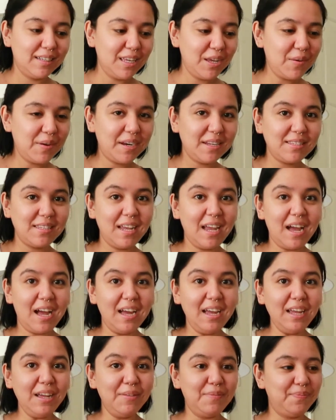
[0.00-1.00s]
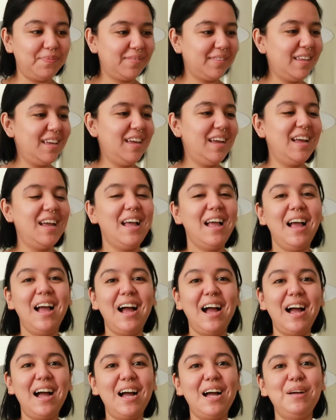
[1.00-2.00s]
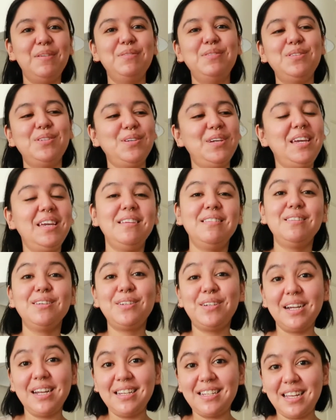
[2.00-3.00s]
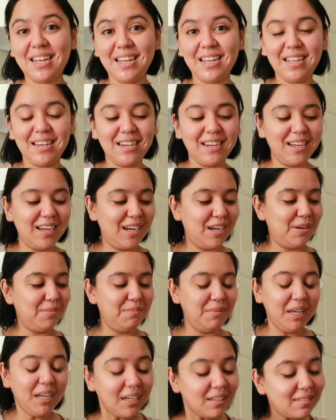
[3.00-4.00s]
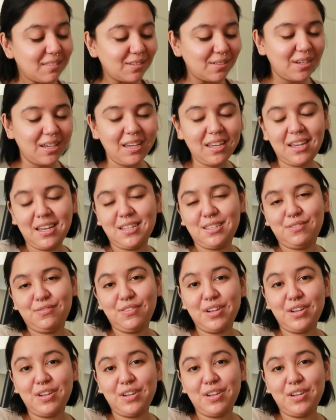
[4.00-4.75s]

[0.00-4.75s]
You wanna say hi? So he's a Great Dane mix. So he gets